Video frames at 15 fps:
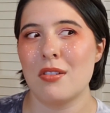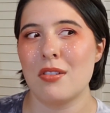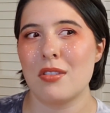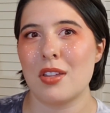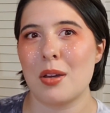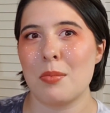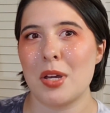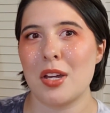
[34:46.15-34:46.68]

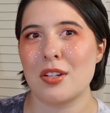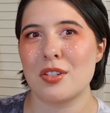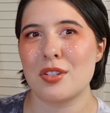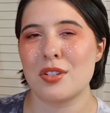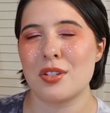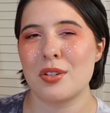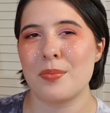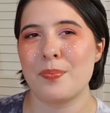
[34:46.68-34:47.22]
that
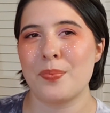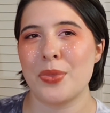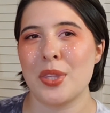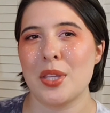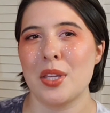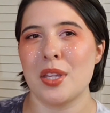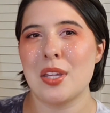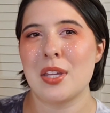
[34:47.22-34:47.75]
much,
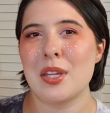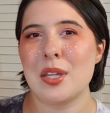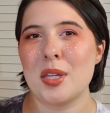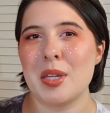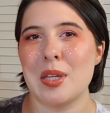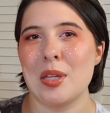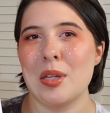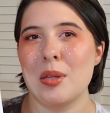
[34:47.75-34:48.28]

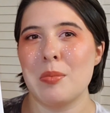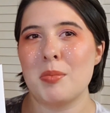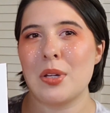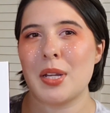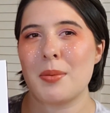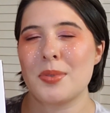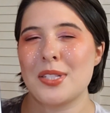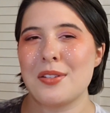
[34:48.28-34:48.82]

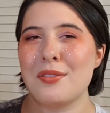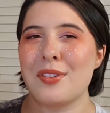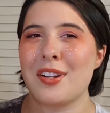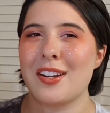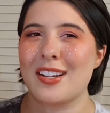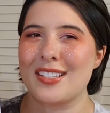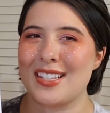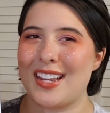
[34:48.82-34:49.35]
but I'm still
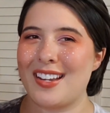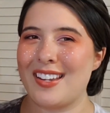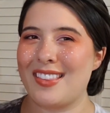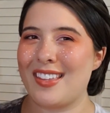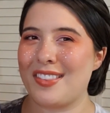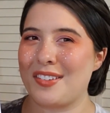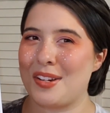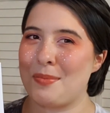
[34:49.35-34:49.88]
very excited
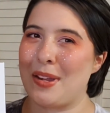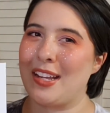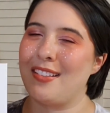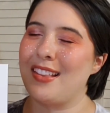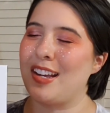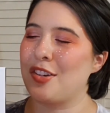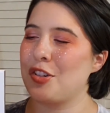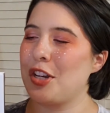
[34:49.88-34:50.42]
that they're in my
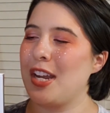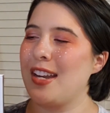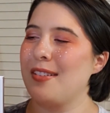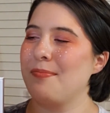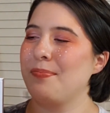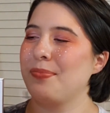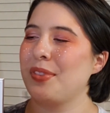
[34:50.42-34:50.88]
collection.